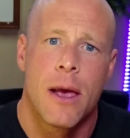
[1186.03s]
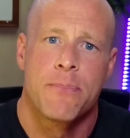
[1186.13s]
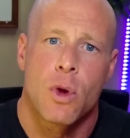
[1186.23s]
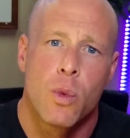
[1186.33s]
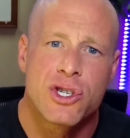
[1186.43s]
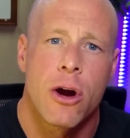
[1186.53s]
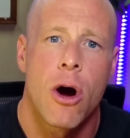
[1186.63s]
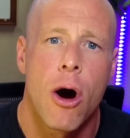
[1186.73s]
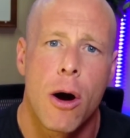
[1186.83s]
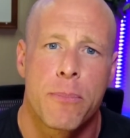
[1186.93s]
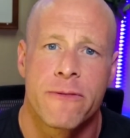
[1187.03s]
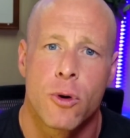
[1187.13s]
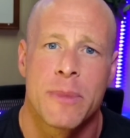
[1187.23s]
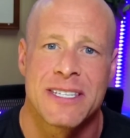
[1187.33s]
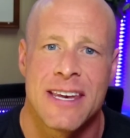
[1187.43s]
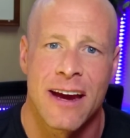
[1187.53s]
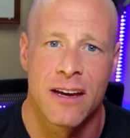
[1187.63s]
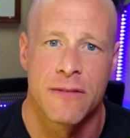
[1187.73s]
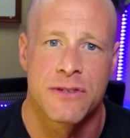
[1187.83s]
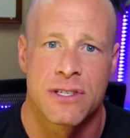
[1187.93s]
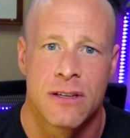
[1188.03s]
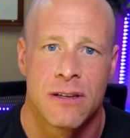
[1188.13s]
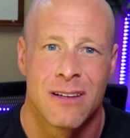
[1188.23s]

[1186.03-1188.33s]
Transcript: which are all performance negatives.